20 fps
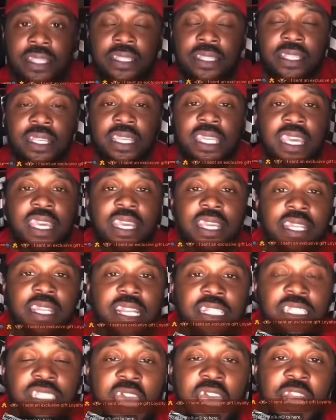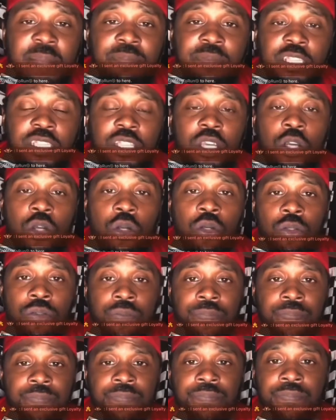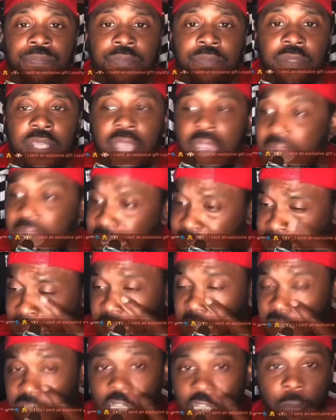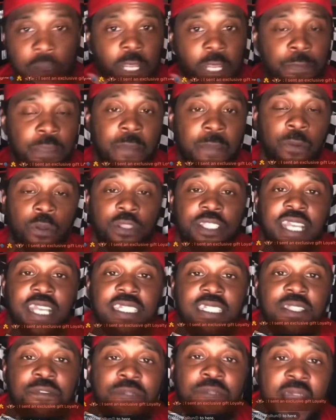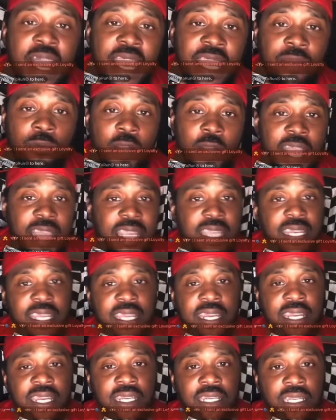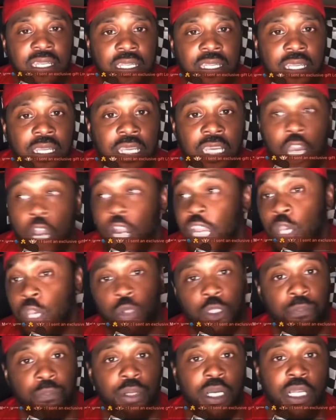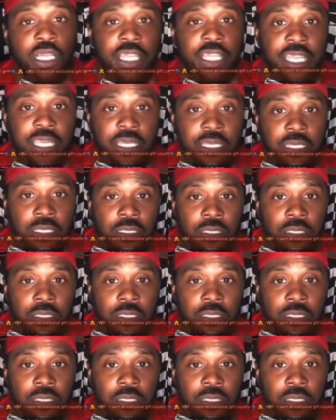the kid that shot up the school. I see so many people justifying why he did it. Oh, he was bullied.